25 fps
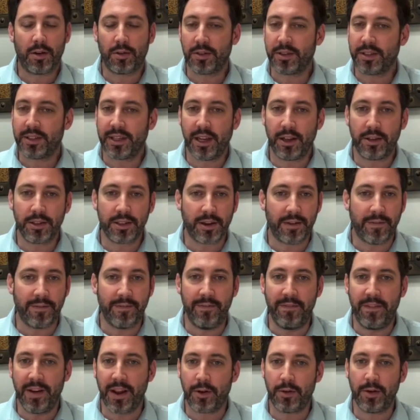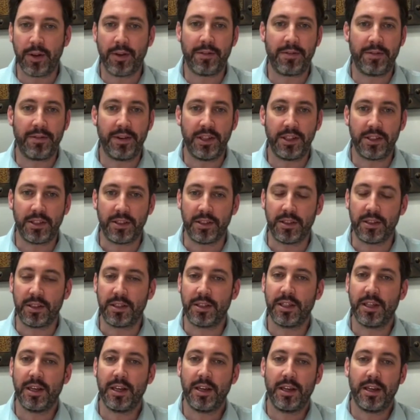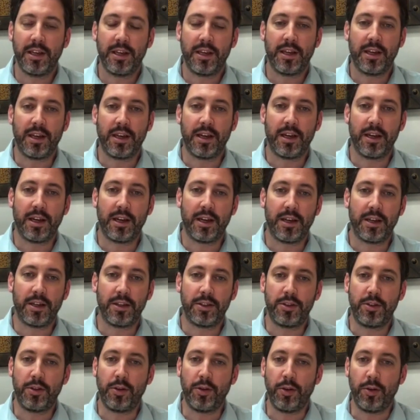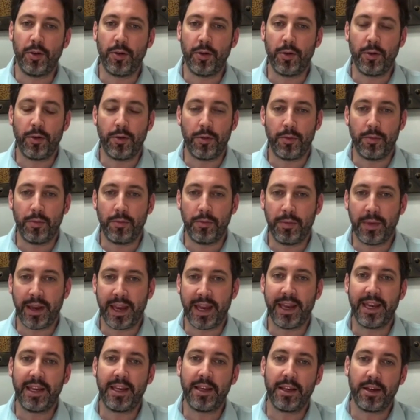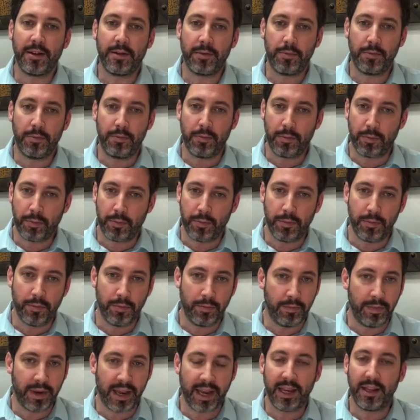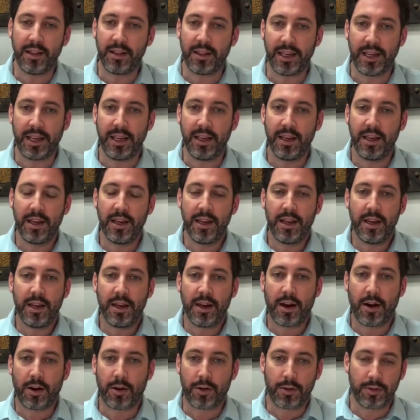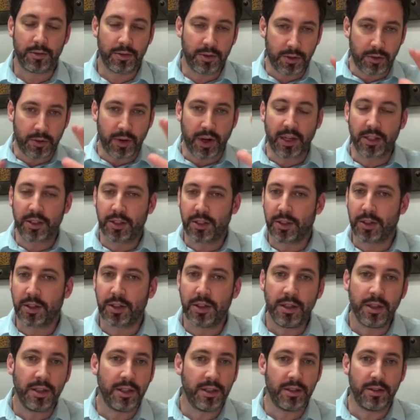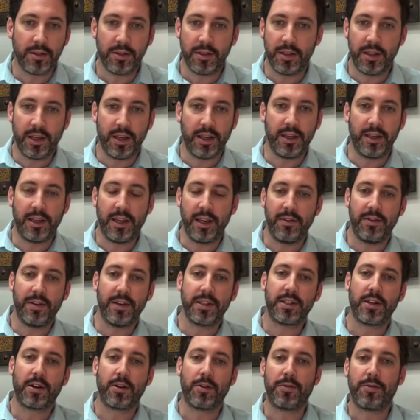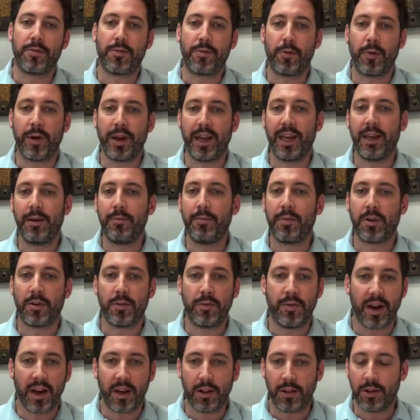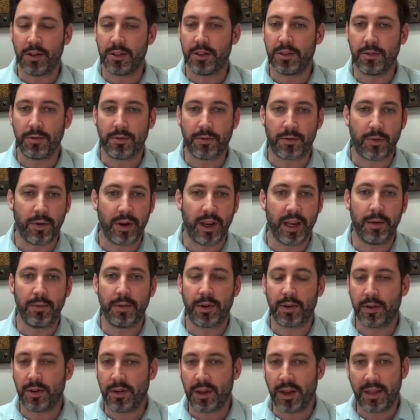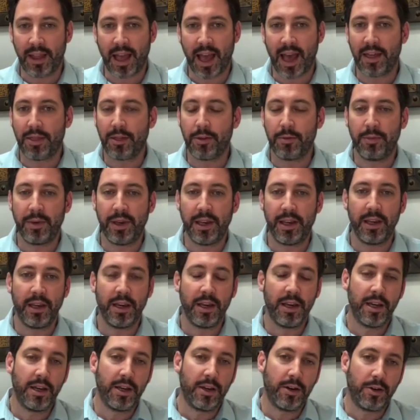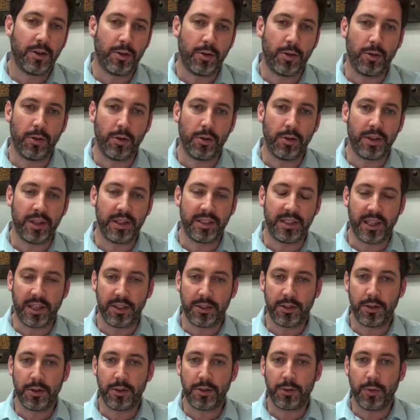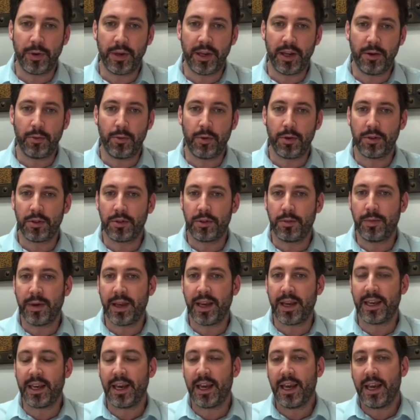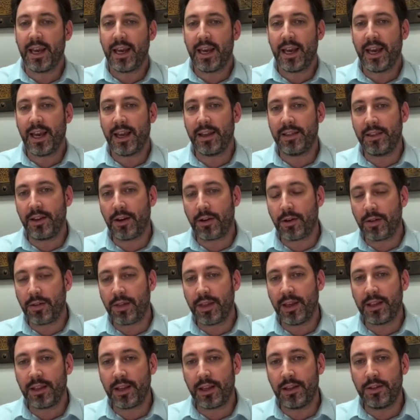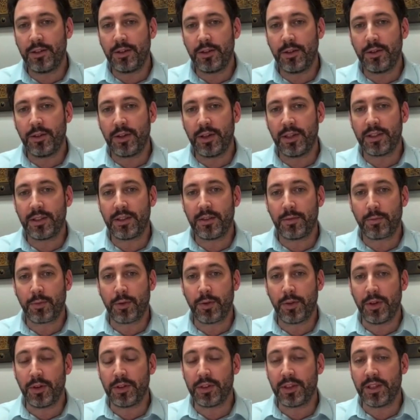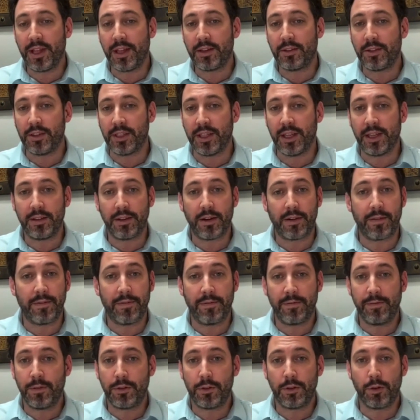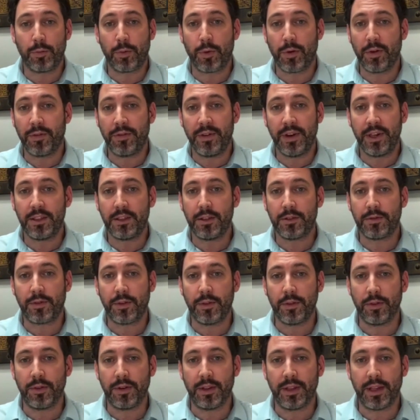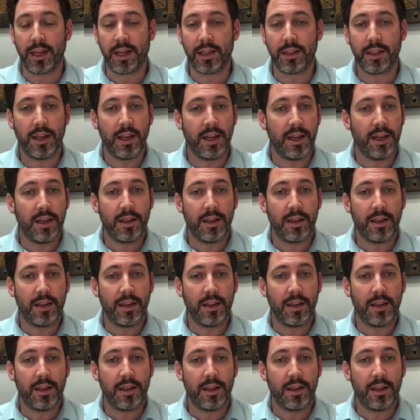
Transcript: Our cells are very efficient to make mainly our structure. They give us our frame, our biological frame, our anatomy, all the tissues we want to make. And the other thing they do is produce an energy, and they're super efficient for doing that.